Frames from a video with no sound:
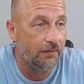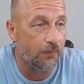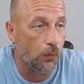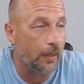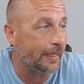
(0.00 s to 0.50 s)

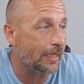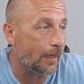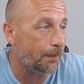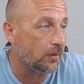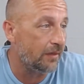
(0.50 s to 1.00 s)
for a
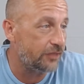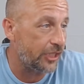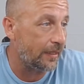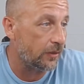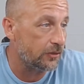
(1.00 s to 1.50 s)
couple of
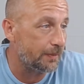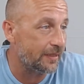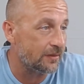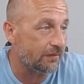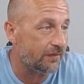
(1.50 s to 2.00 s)
channels
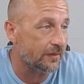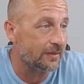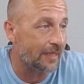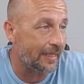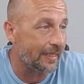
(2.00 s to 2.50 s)
because it feels
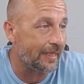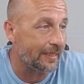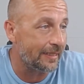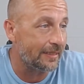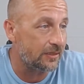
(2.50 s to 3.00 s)
like I
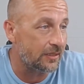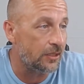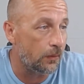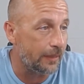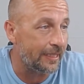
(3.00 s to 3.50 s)
can get to know